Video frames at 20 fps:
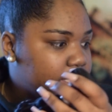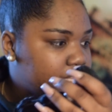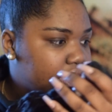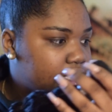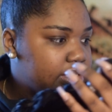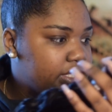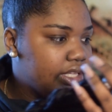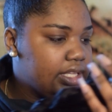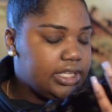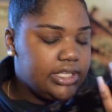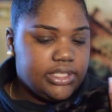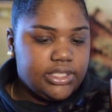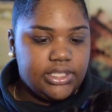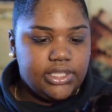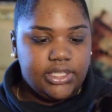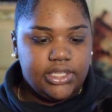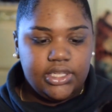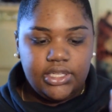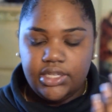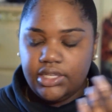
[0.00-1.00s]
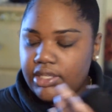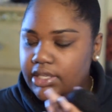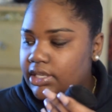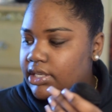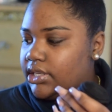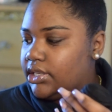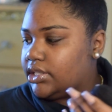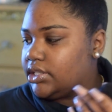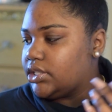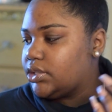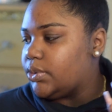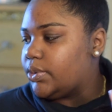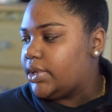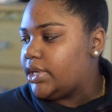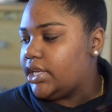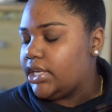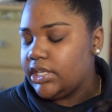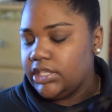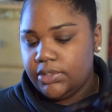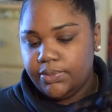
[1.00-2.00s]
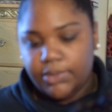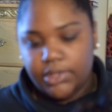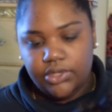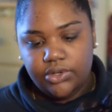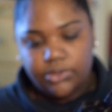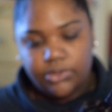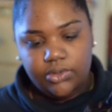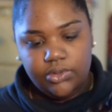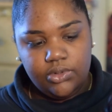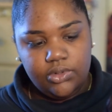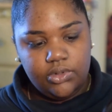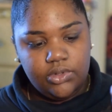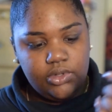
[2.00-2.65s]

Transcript: This is the 20-inch bundle.